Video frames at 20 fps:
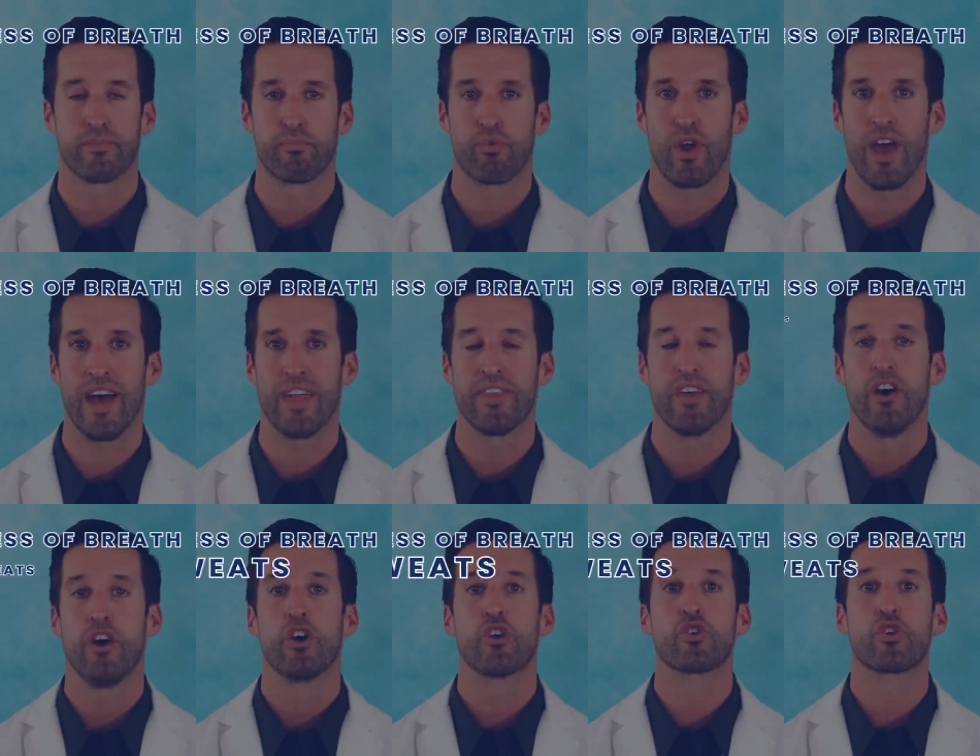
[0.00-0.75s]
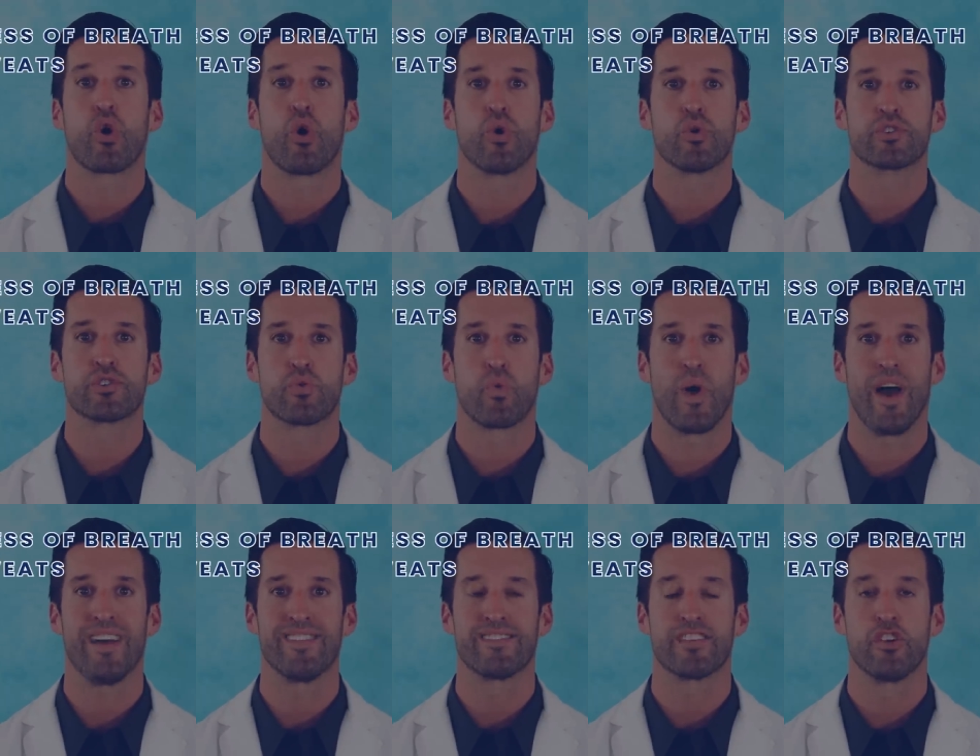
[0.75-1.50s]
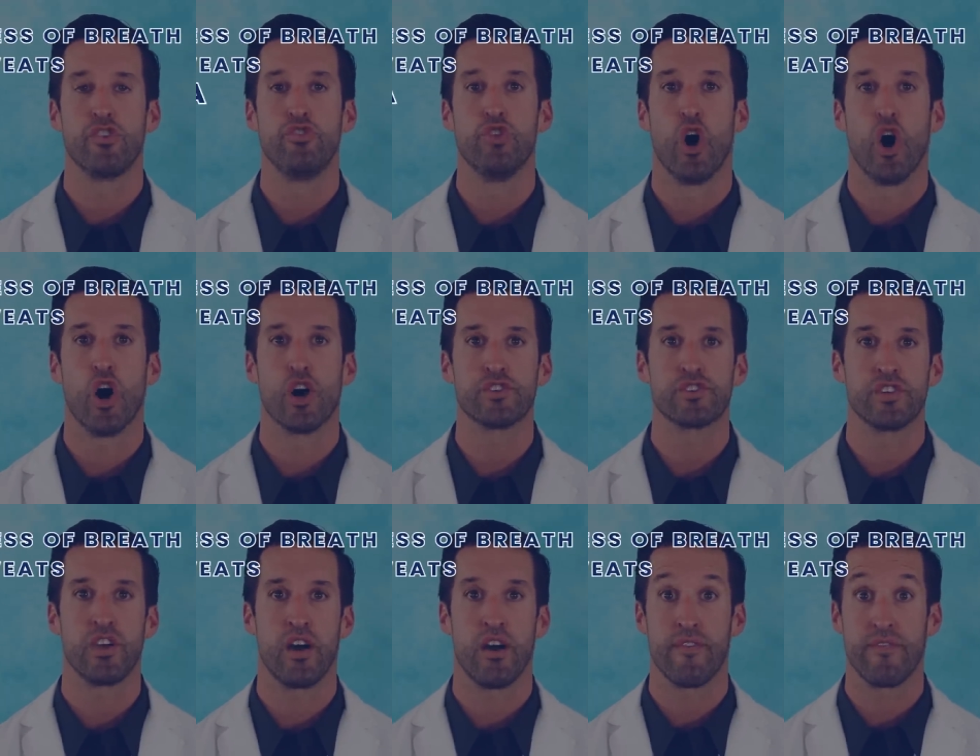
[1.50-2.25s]
of breath, cold sweats,
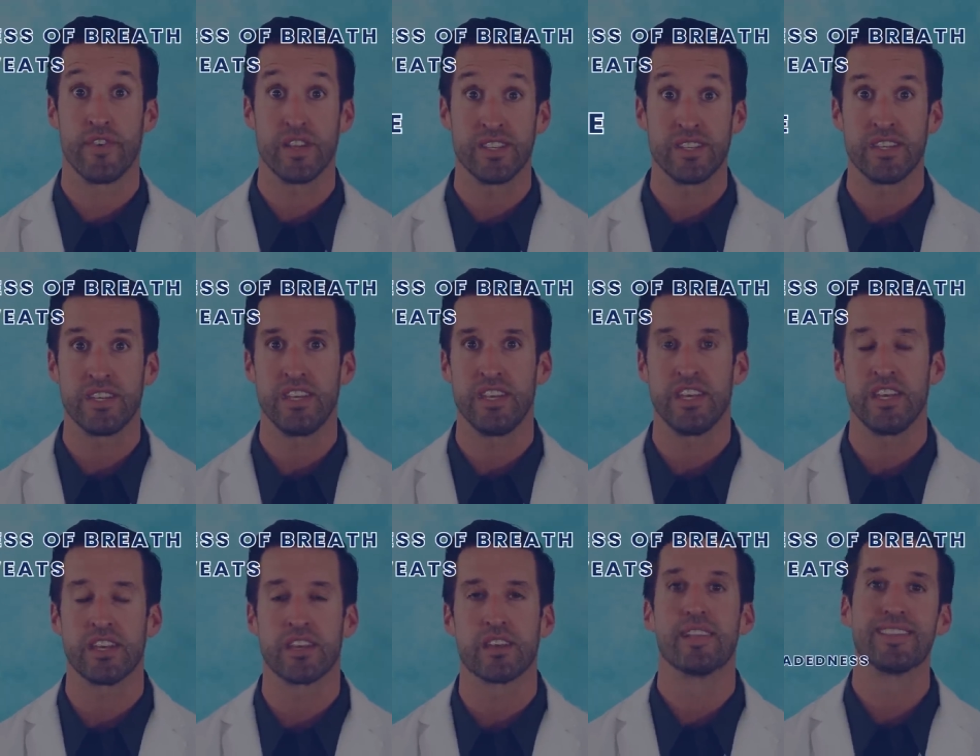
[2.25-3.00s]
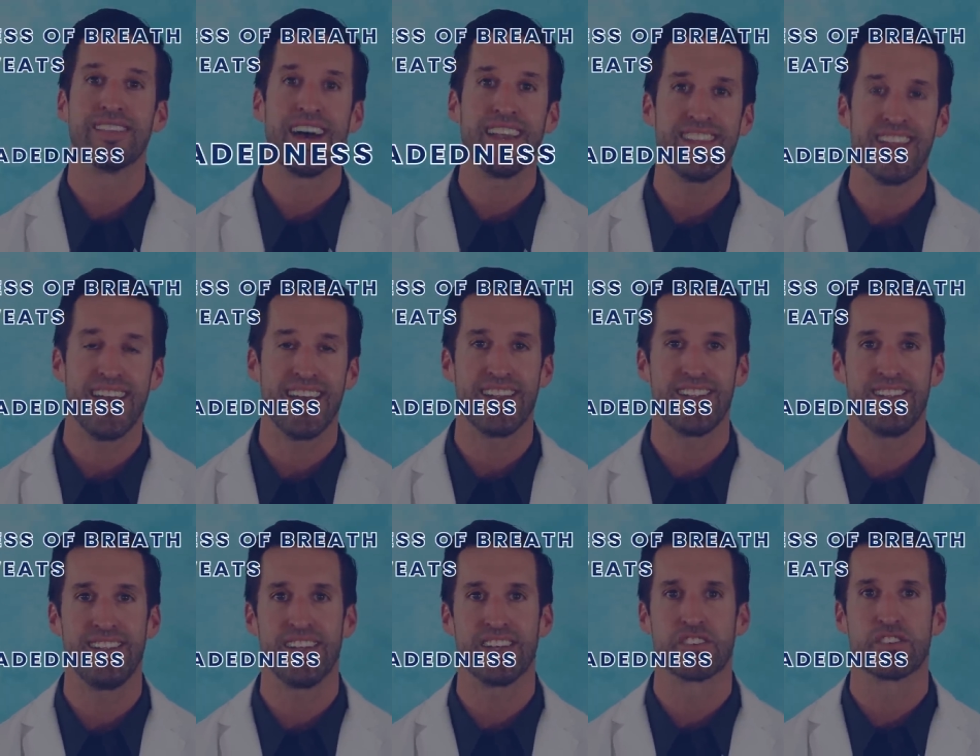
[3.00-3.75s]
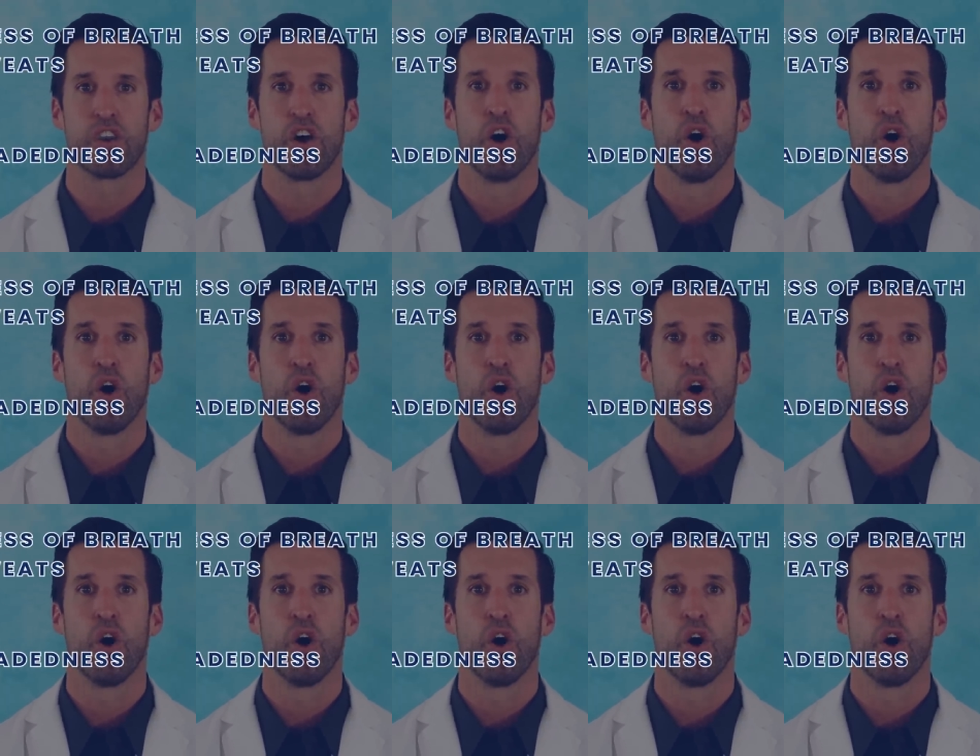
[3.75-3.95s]
nausea, fatigue, lightheadedness,